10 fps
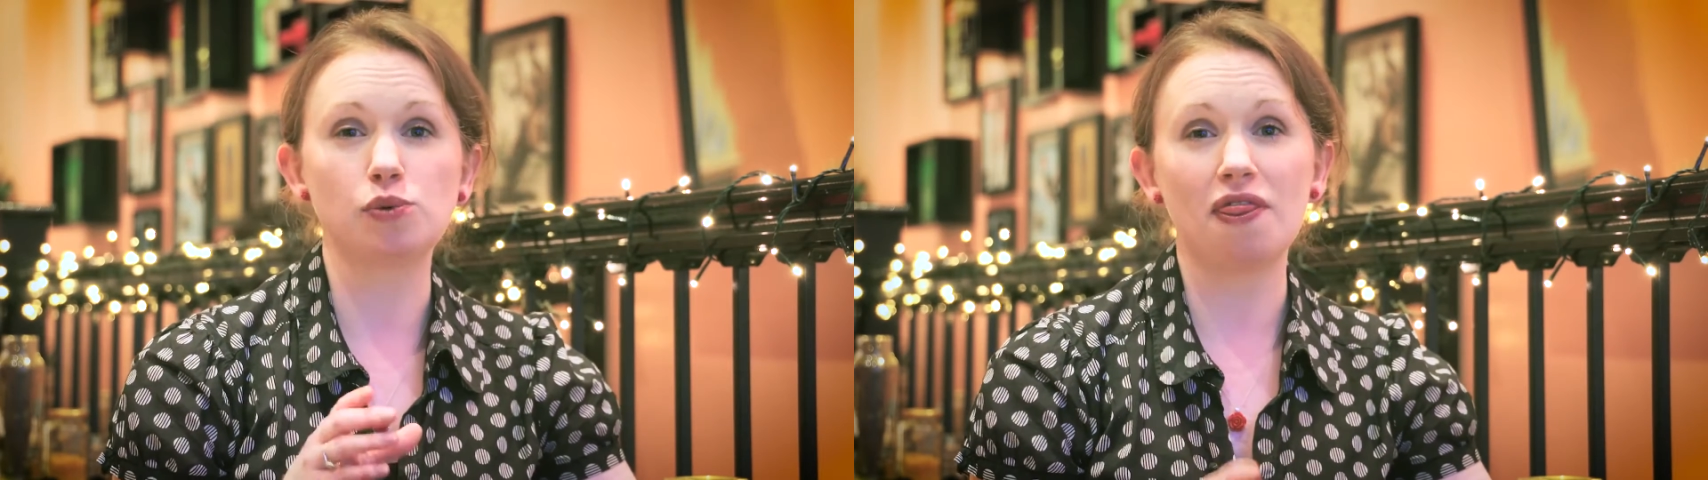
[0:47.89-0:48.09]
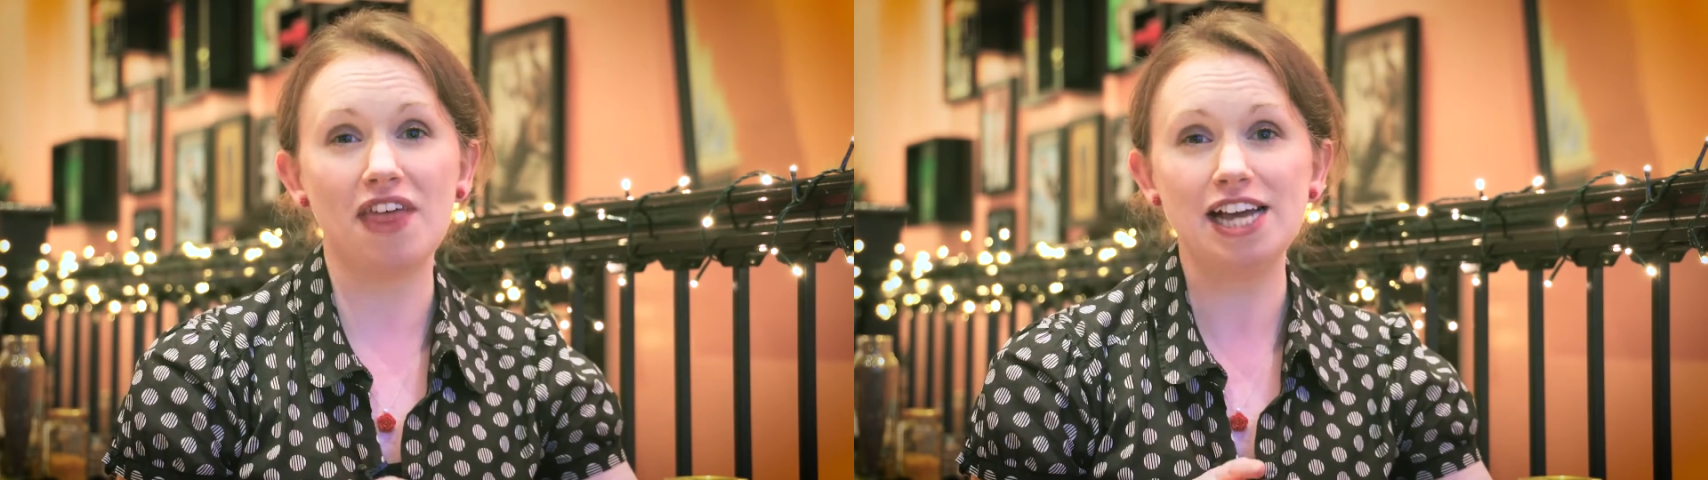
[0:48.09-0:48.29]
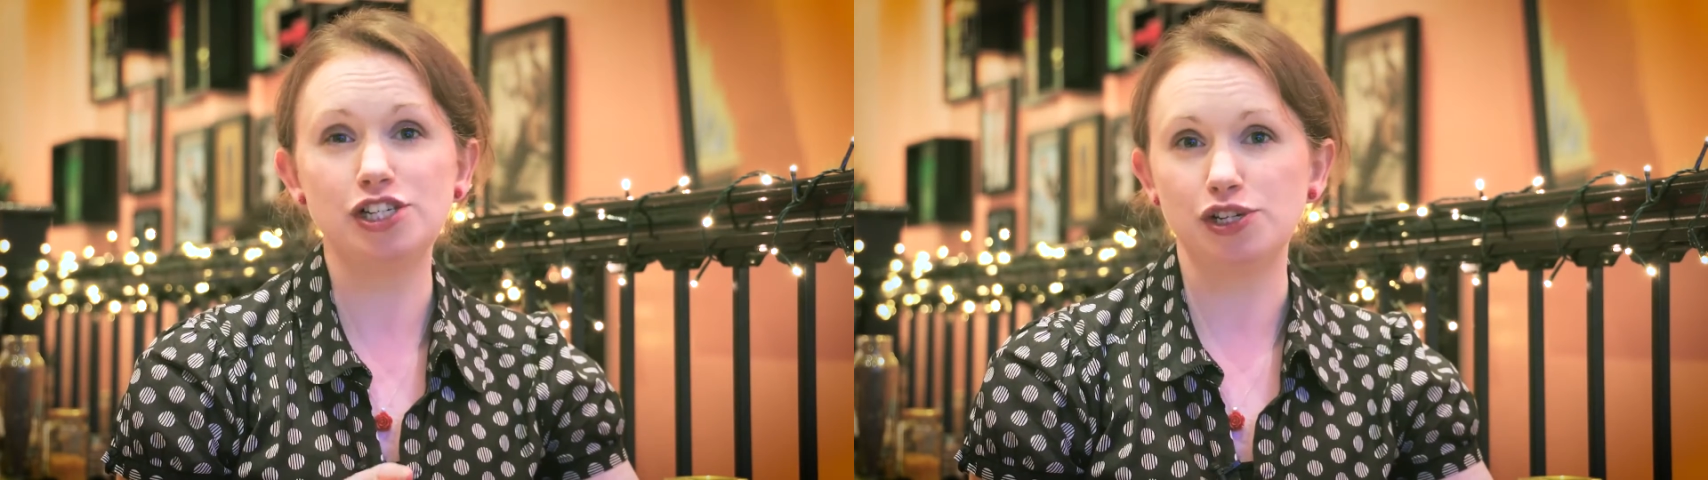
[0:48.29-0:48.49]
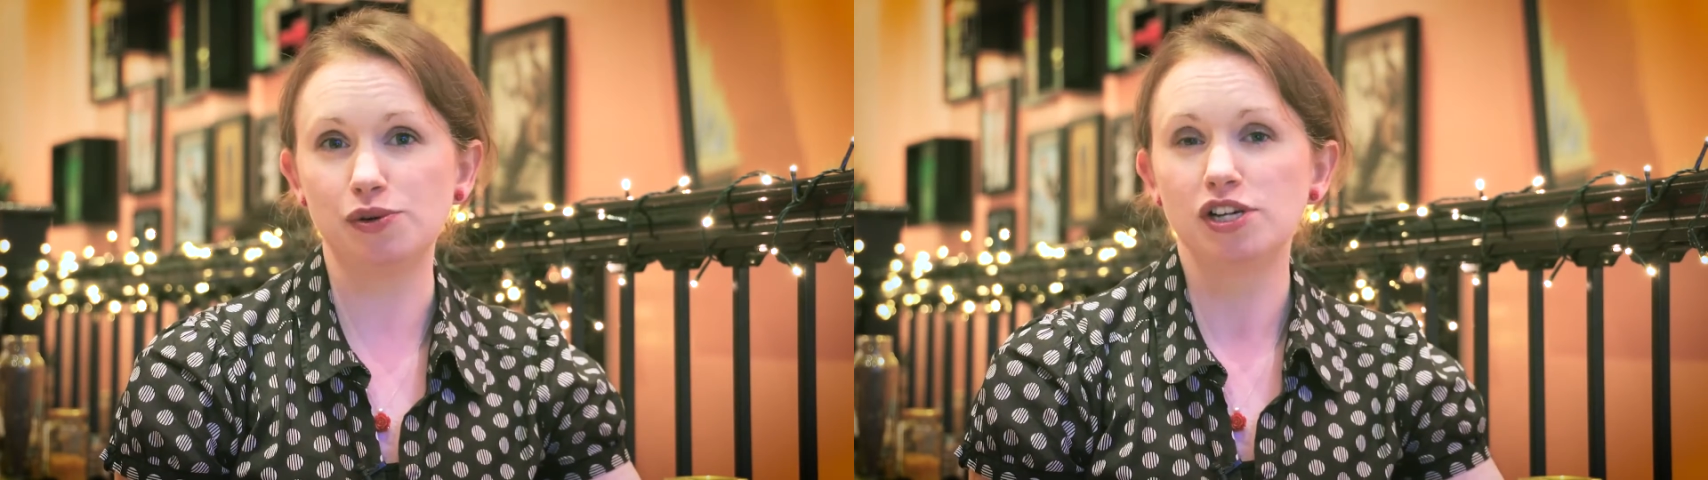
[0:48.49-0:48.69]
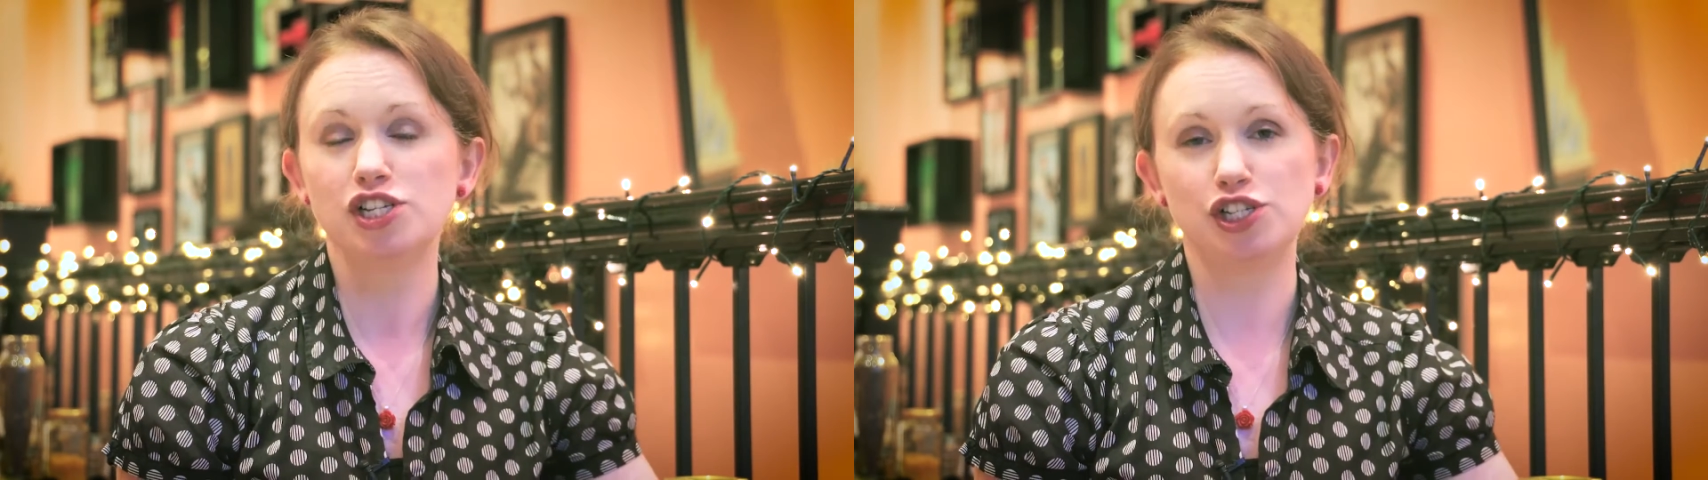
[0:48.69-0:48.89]
what they do
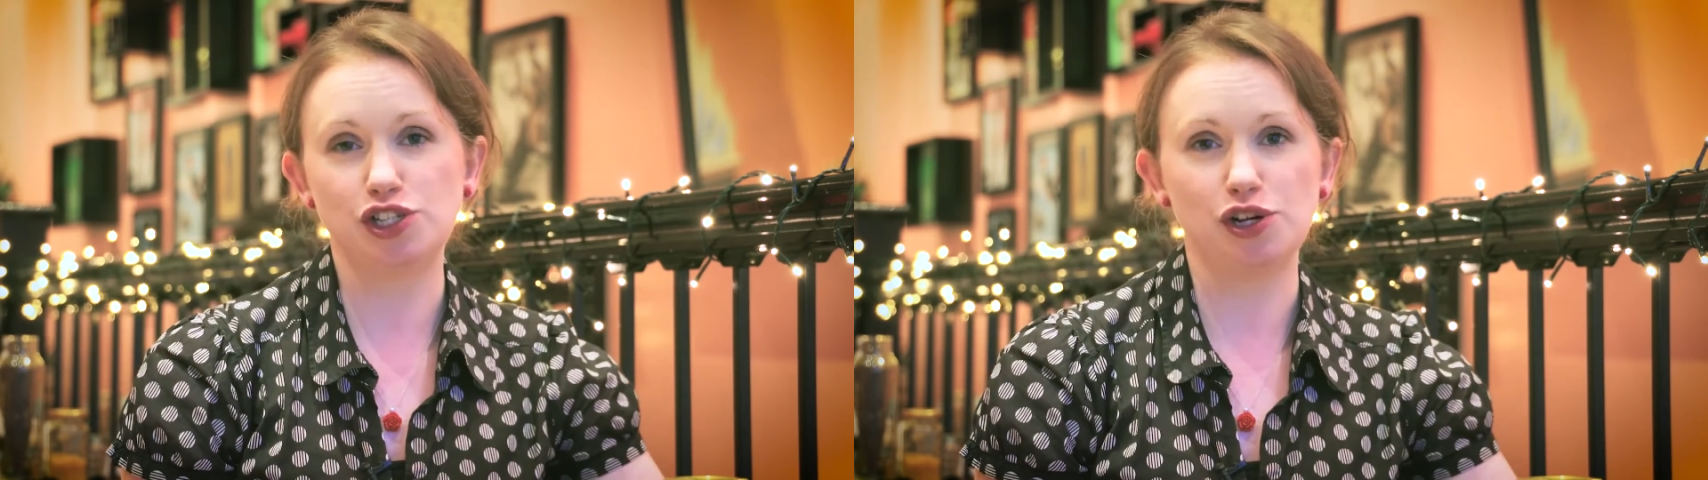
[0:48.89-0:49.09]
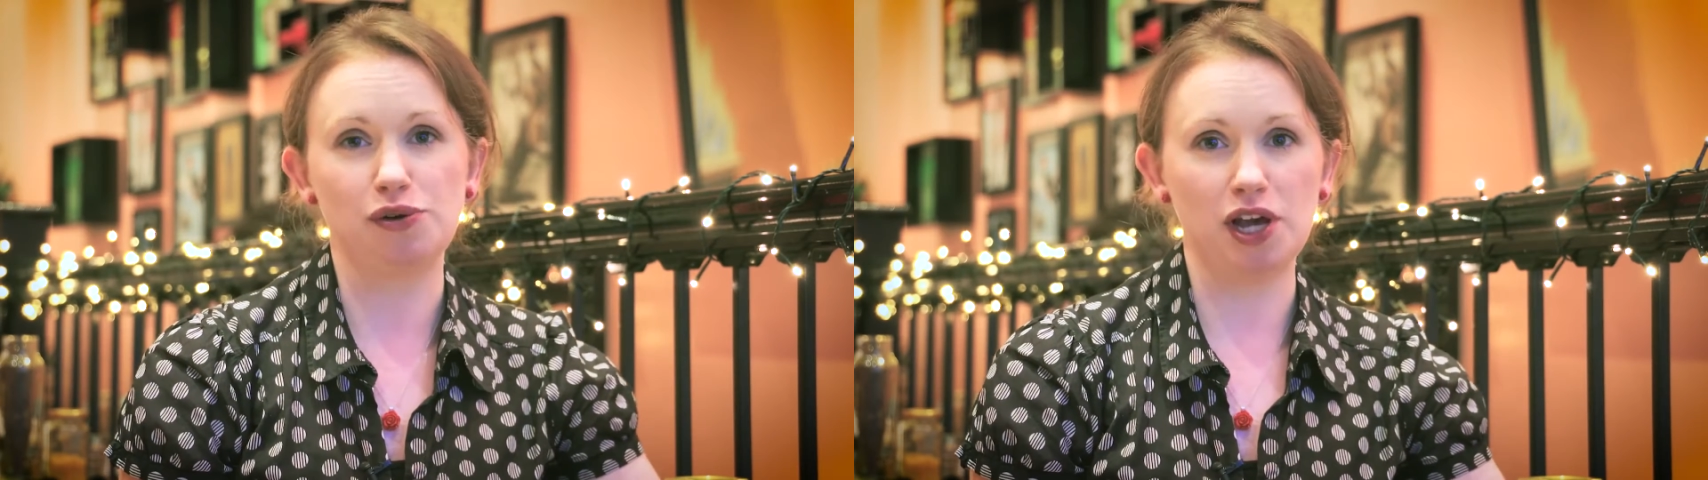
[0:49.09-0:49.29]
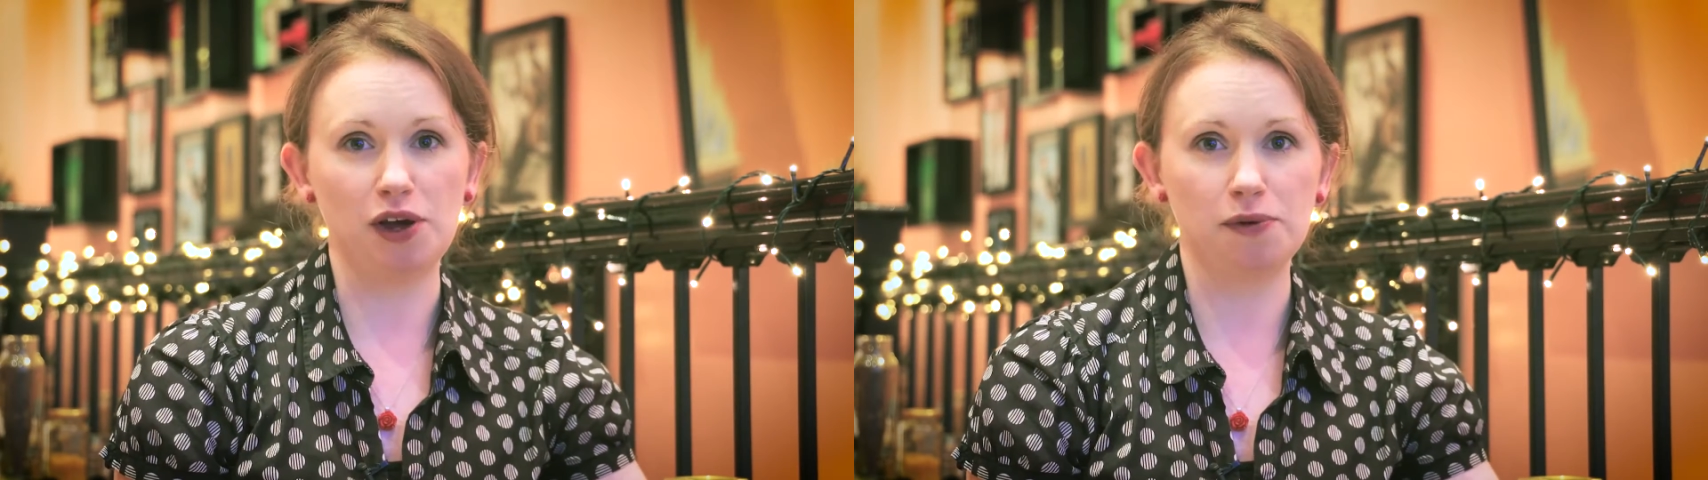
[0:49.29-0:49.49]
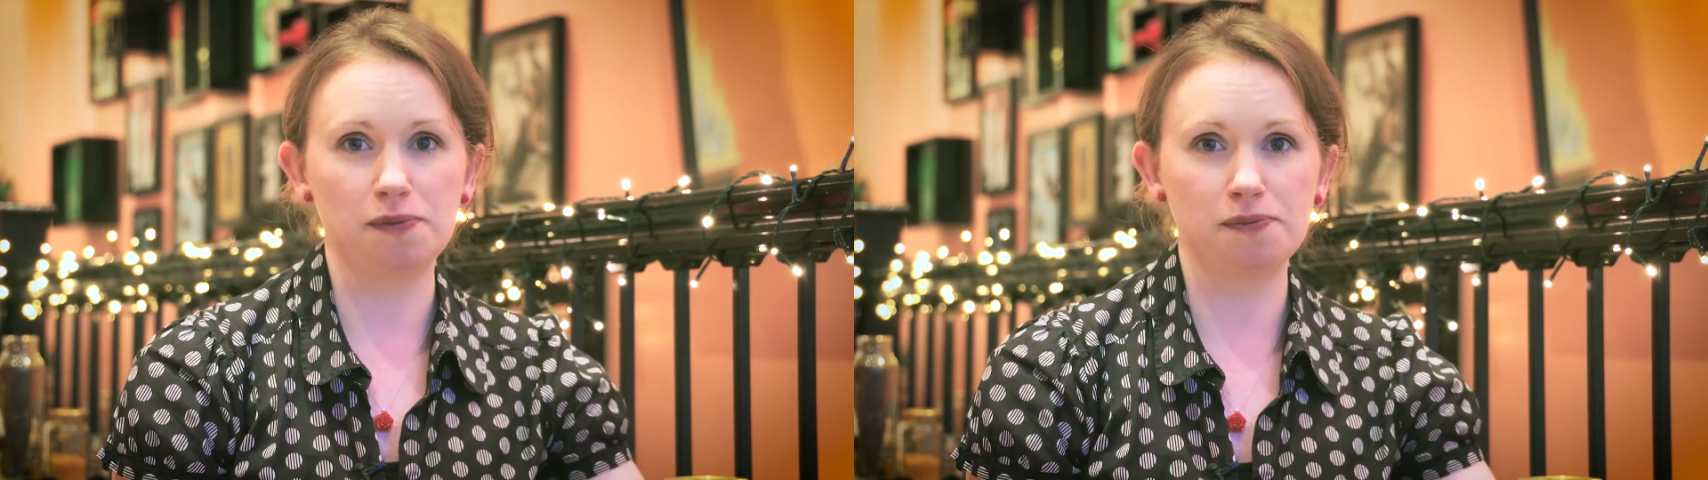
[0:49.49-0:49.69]
to suit you.